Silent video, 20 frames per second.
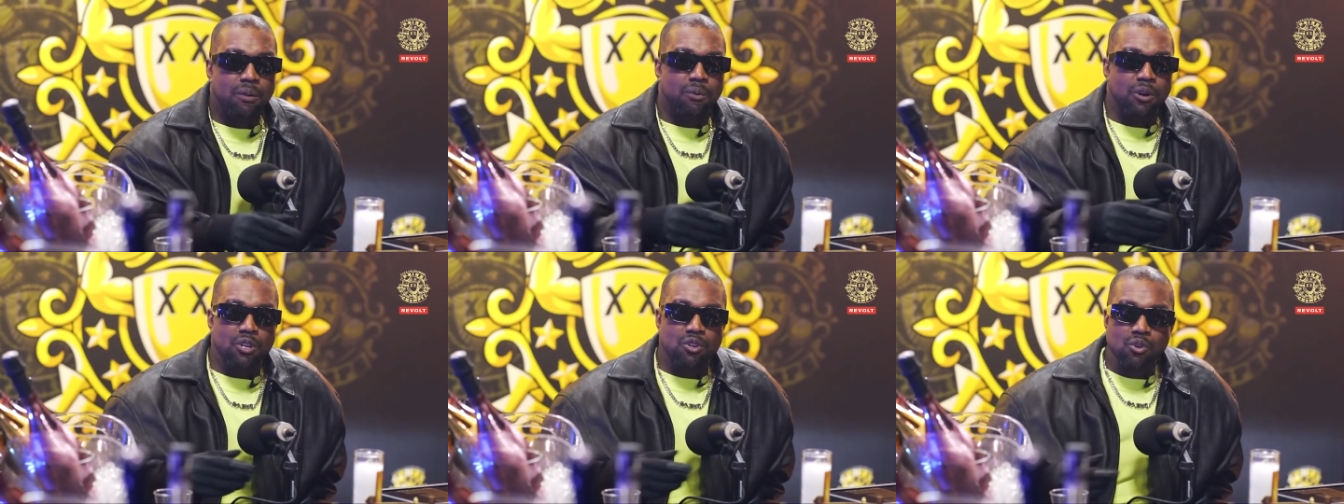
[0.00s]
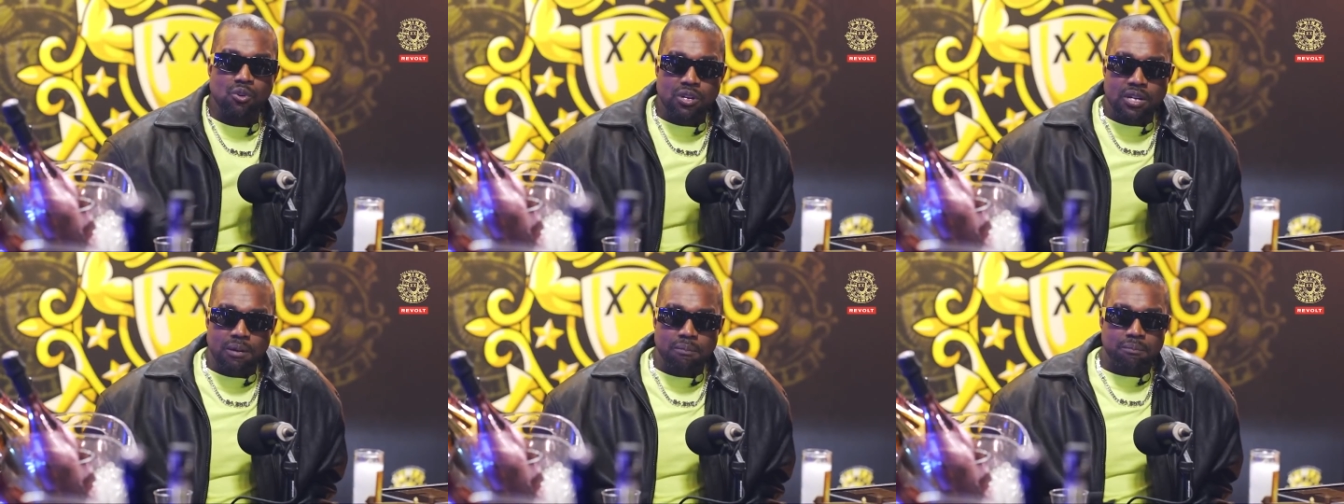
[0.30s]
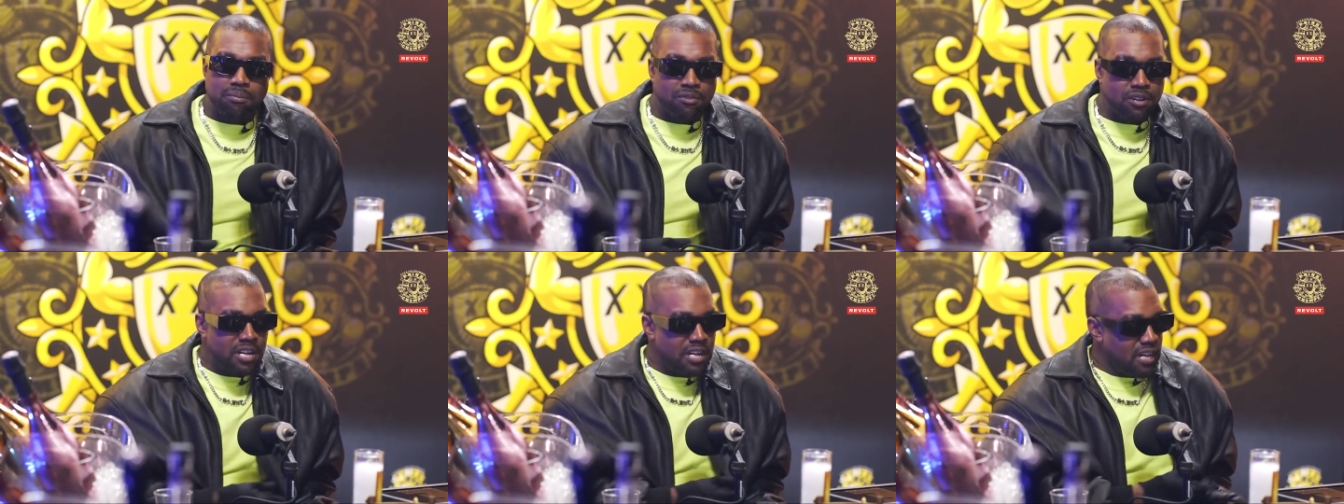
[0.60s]
where you
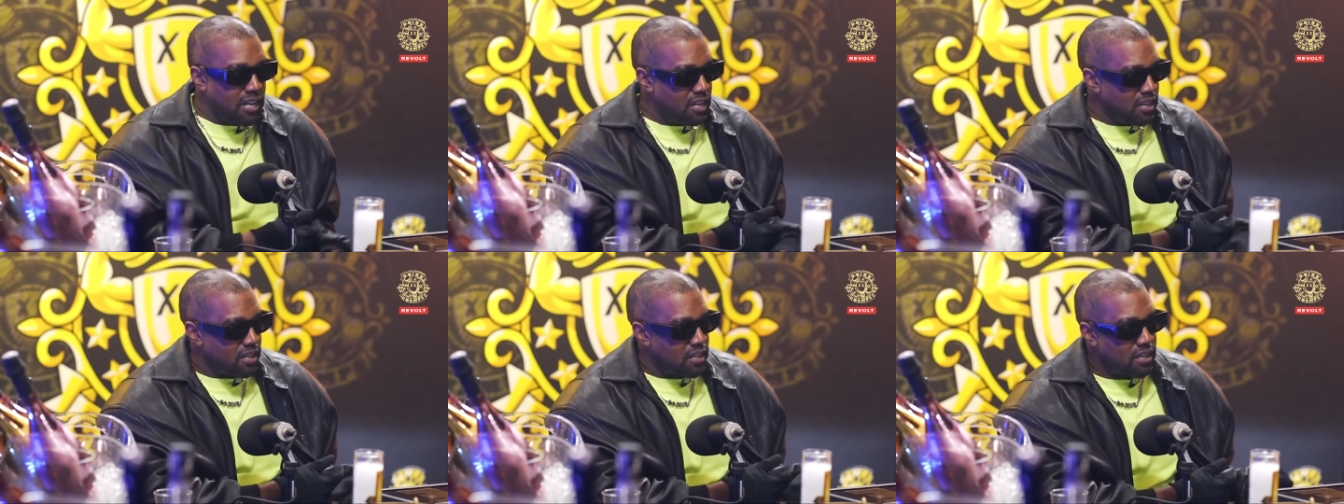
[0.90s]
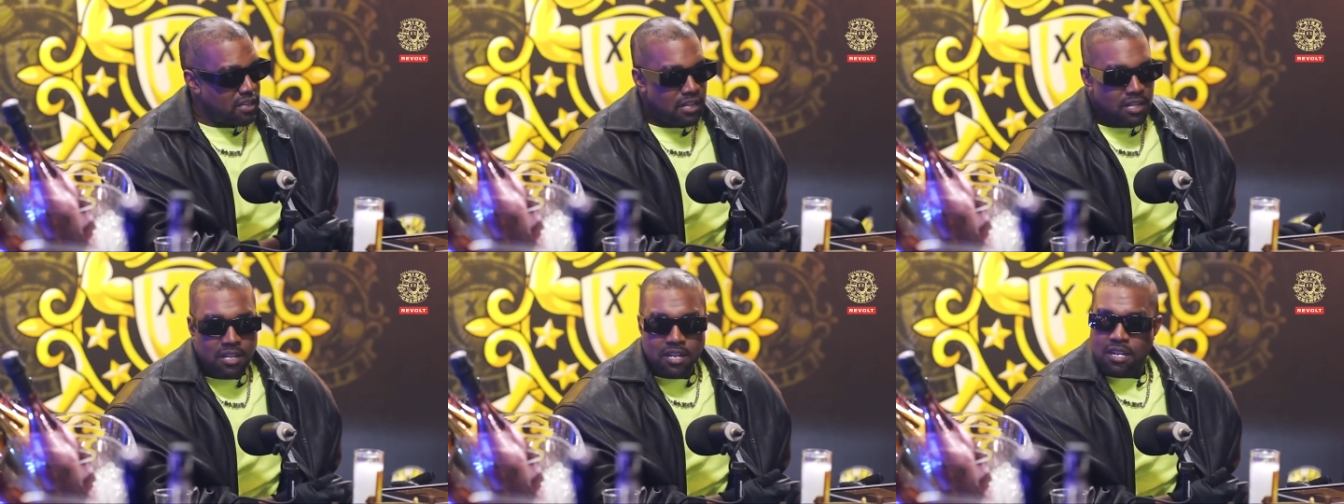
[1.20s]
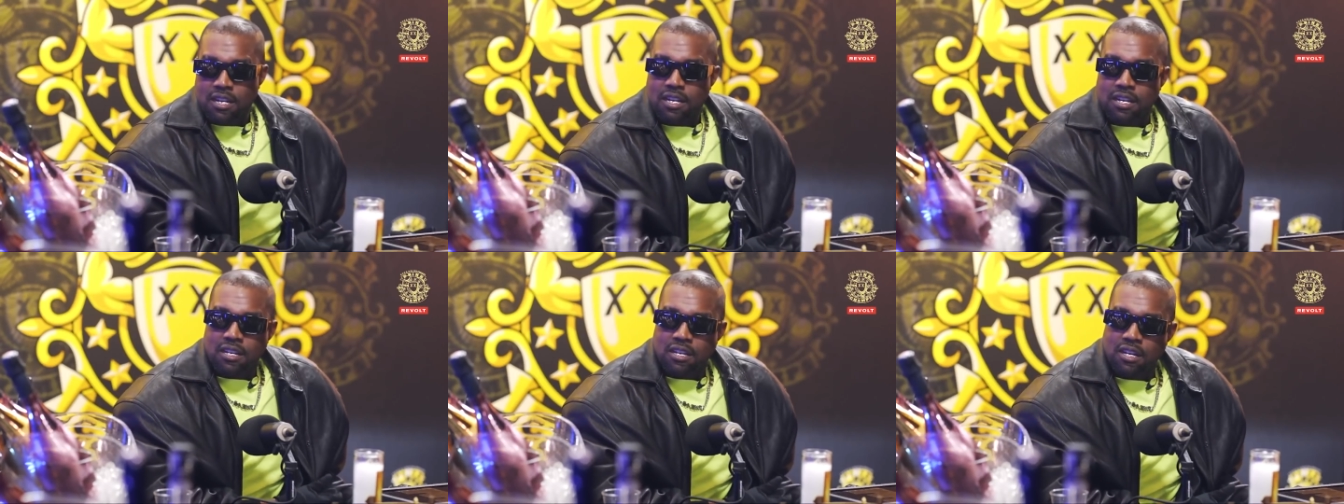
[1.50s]
can bring
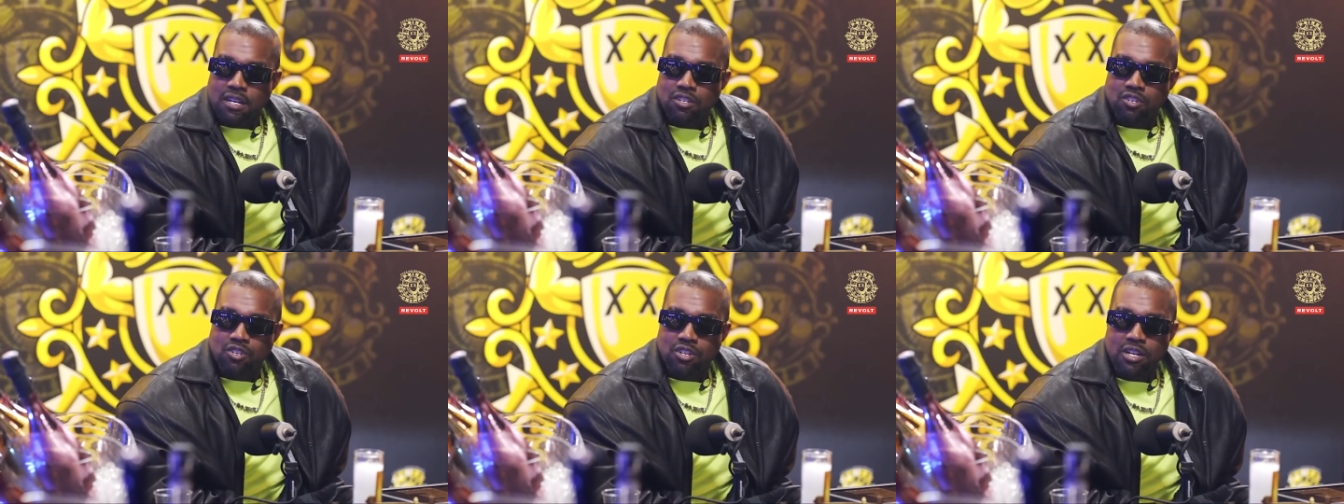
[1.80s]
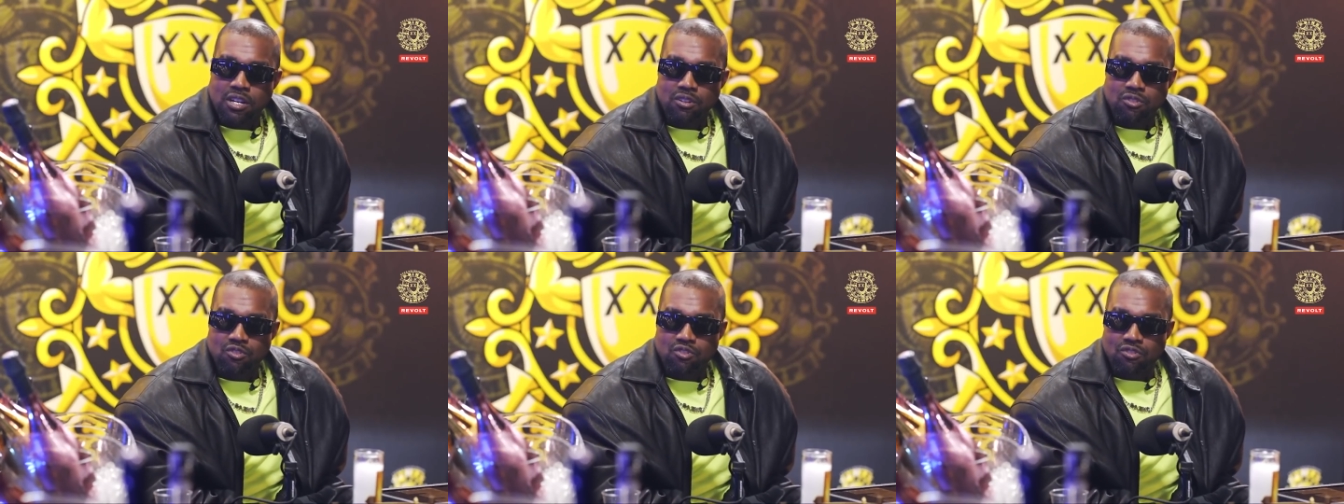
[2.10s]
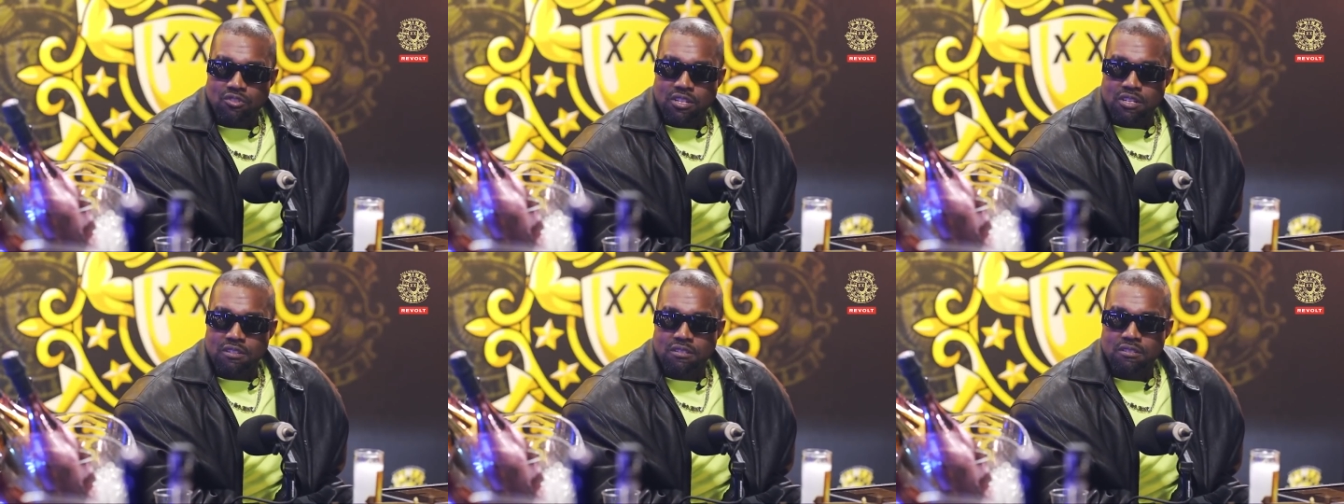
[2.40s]
your
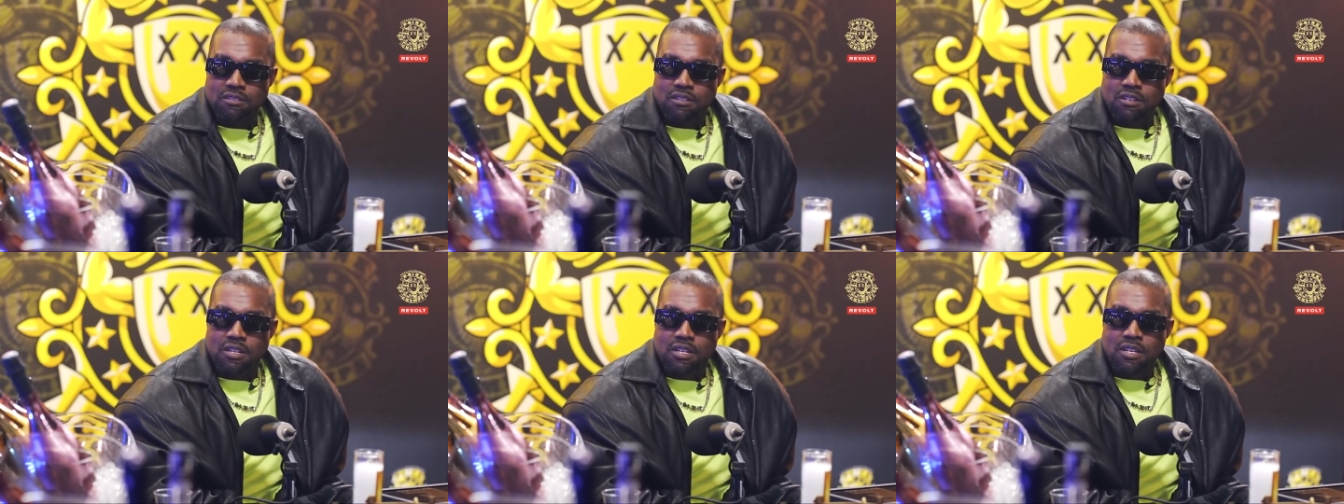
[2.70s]
children.